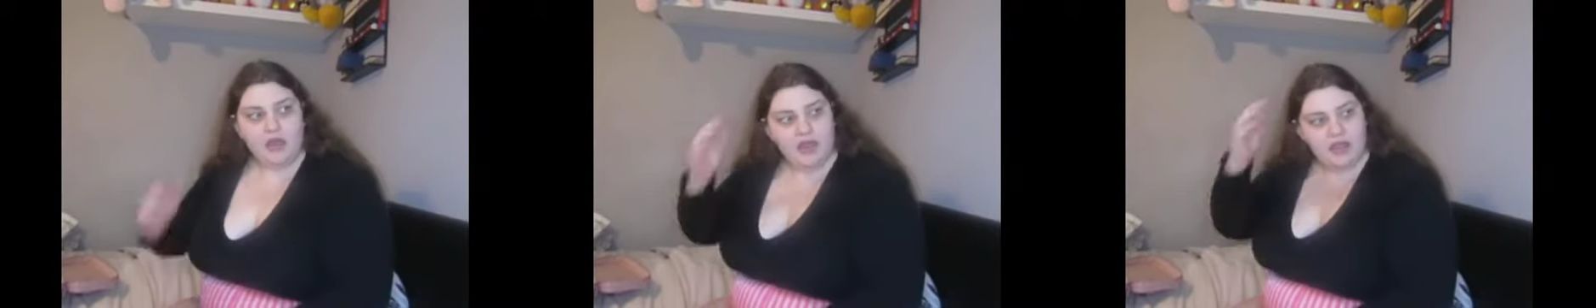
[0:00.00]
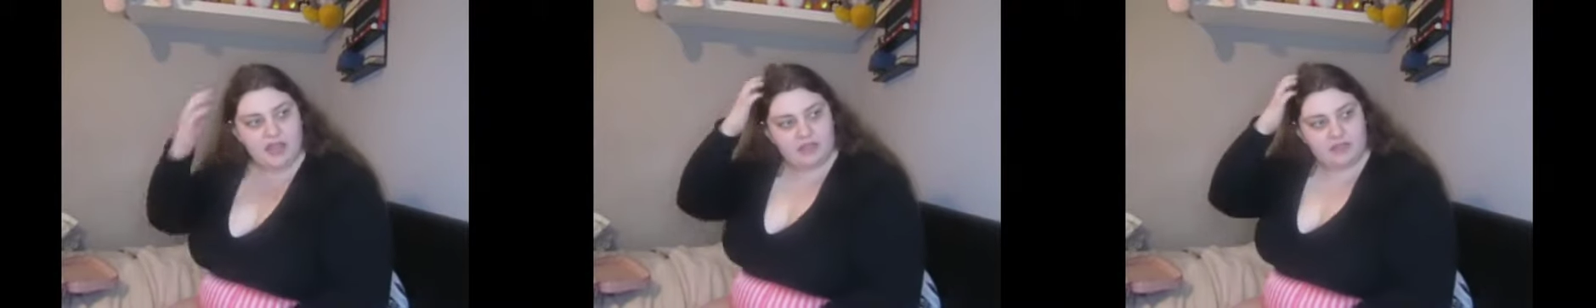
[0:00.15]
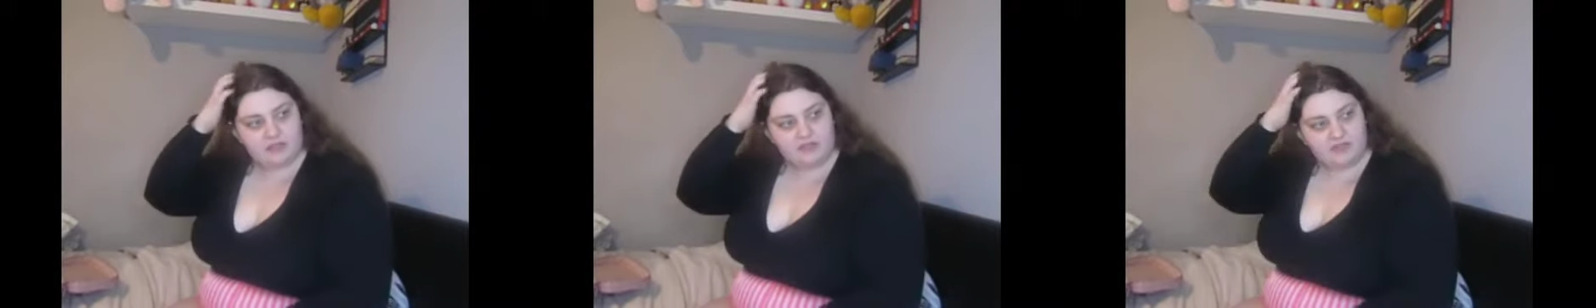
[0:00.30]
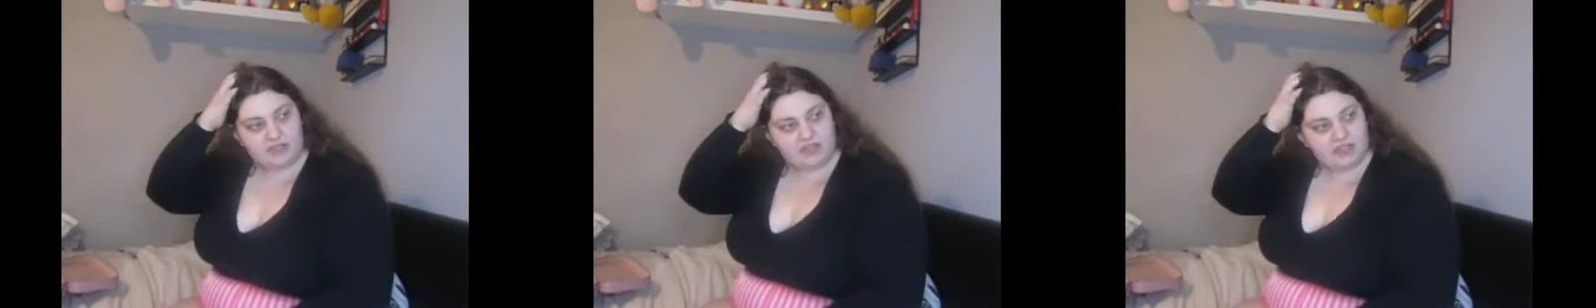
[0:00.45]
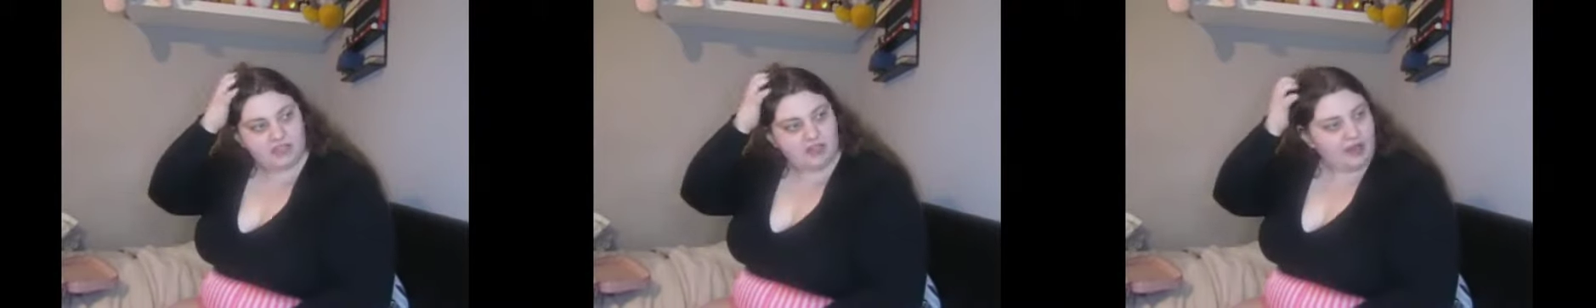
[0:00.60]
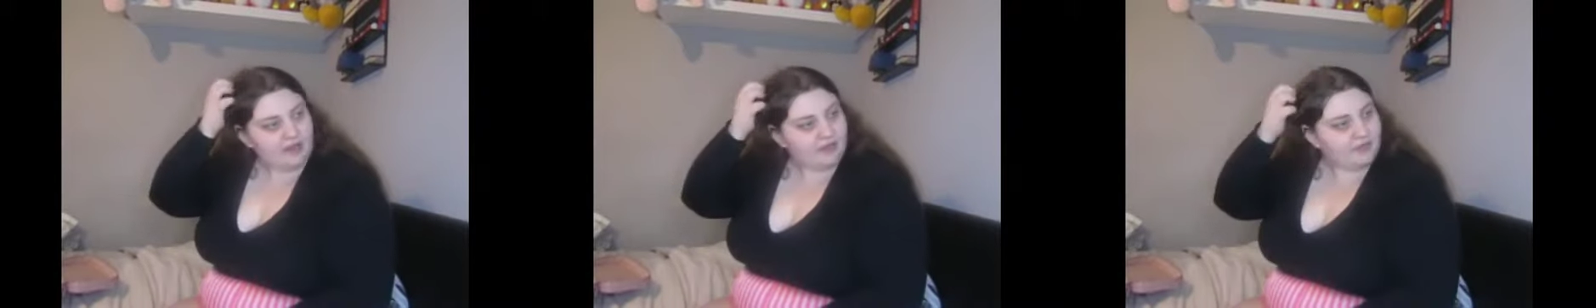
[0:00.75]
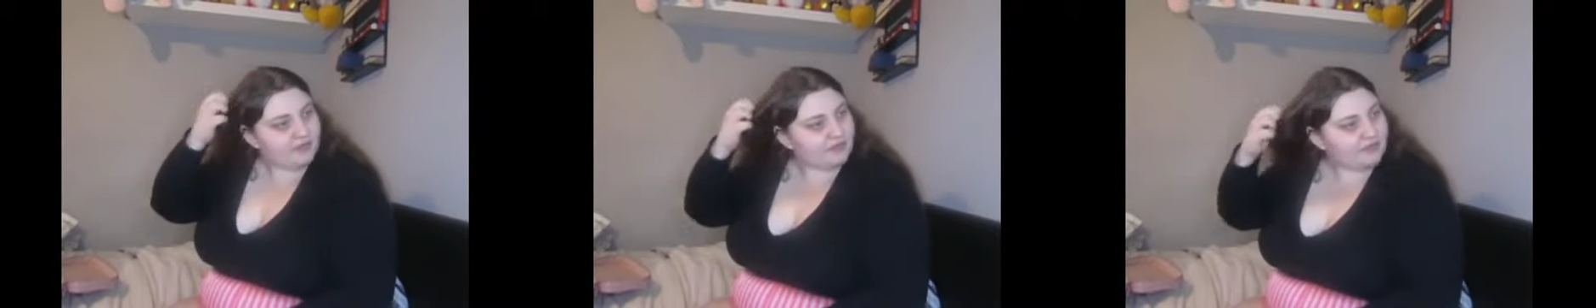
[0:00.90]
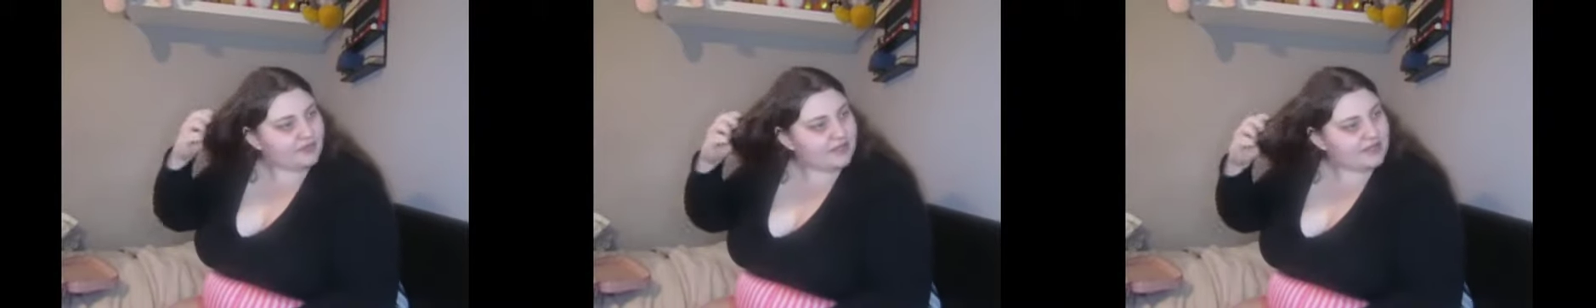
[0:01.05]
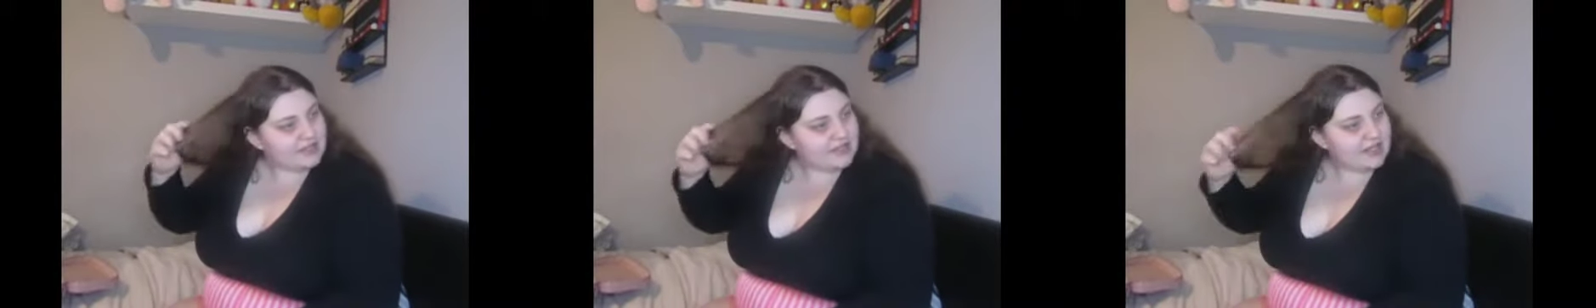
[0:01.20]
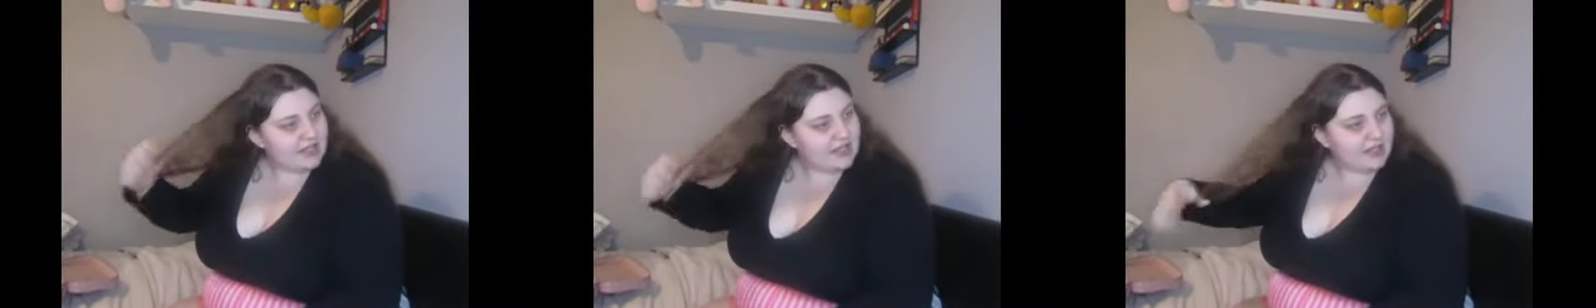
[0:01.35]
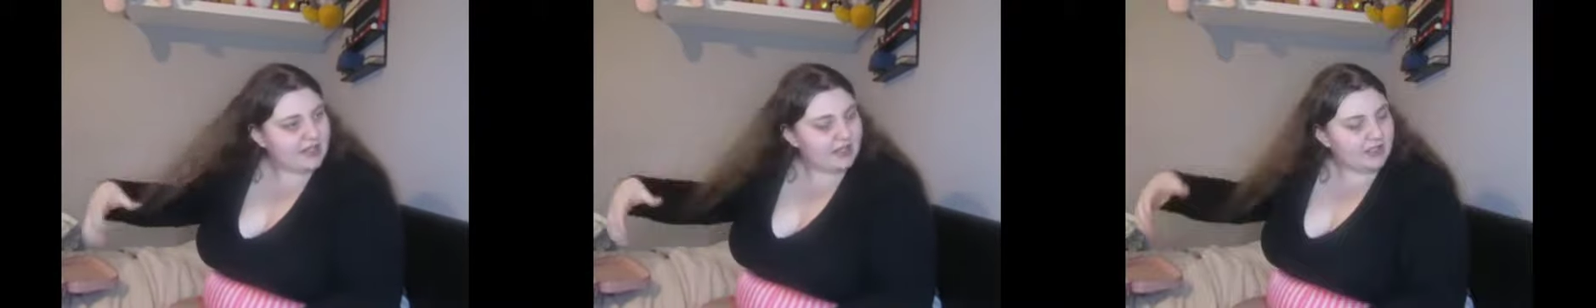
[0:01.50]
it's really frizzy